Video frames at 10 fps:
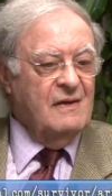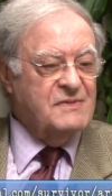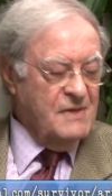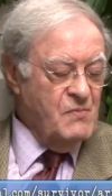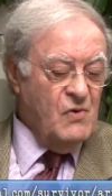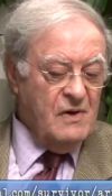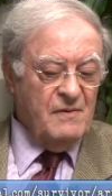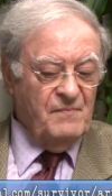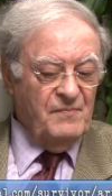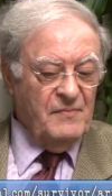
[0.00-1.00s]
somewhat
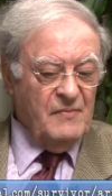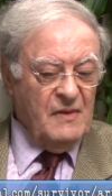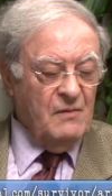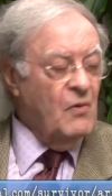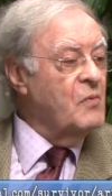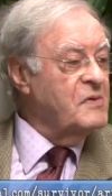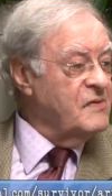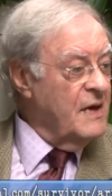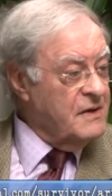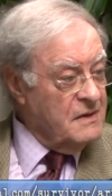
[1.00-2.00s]
who always
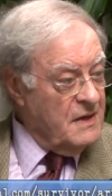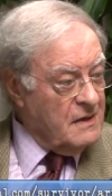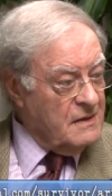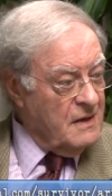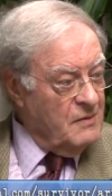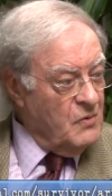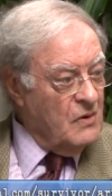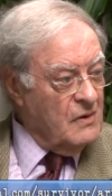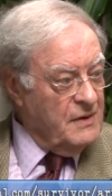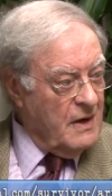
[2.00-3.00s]
had a nickname
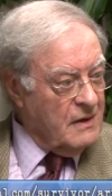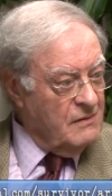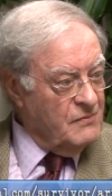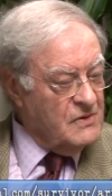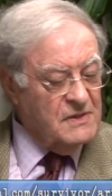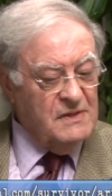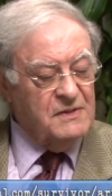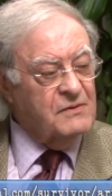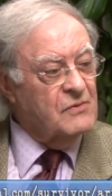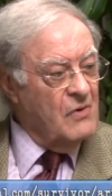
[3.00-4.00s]
called Yekka, which is
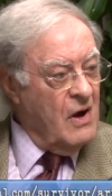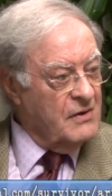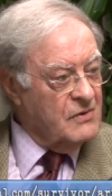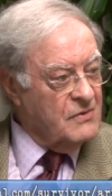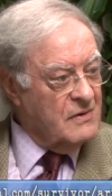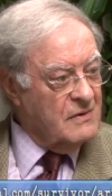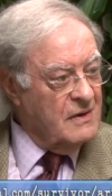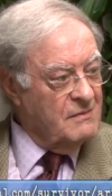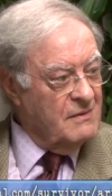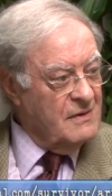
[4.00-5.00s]
a
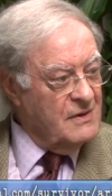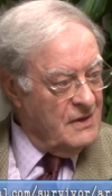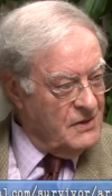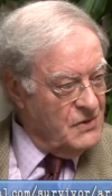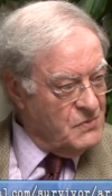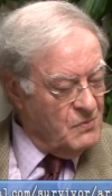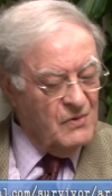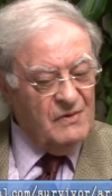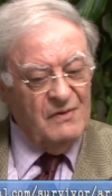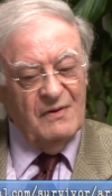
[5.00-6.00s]
derogatory Yiddish
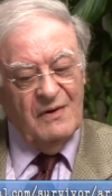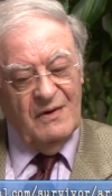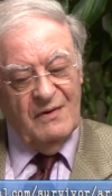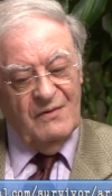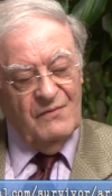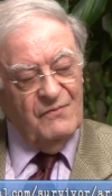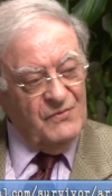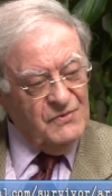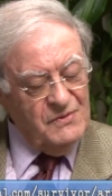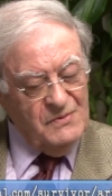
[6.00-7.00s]
word
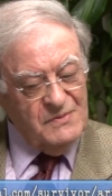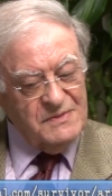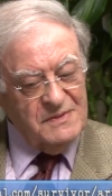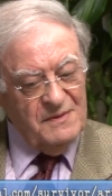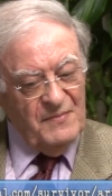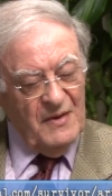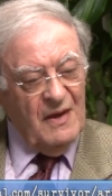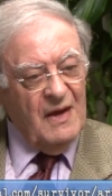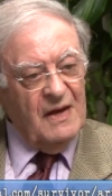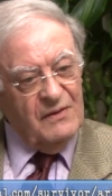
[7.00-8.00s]
for Jews.
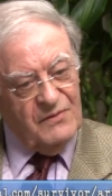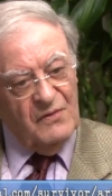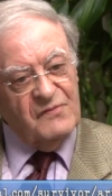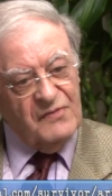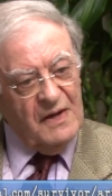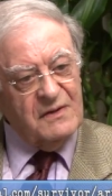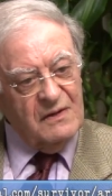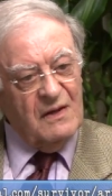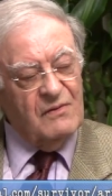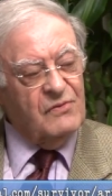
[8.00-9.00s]
And those
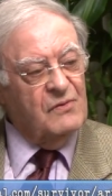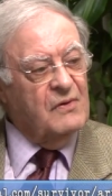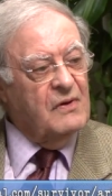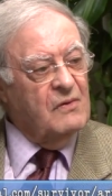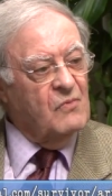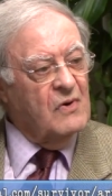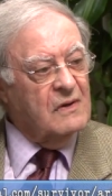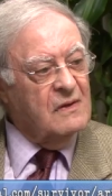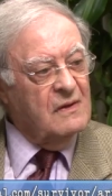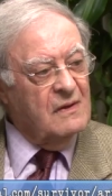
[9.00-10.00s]

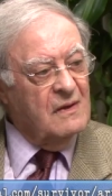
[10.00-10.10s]
131